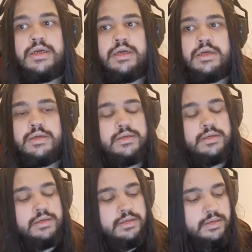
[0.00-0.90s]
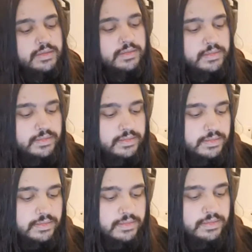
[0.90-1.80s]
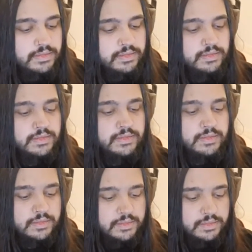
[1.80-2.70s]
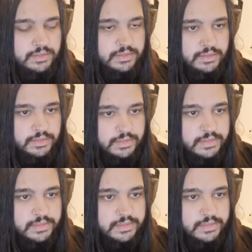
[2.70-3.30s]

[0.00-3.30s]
This person isn't speaking.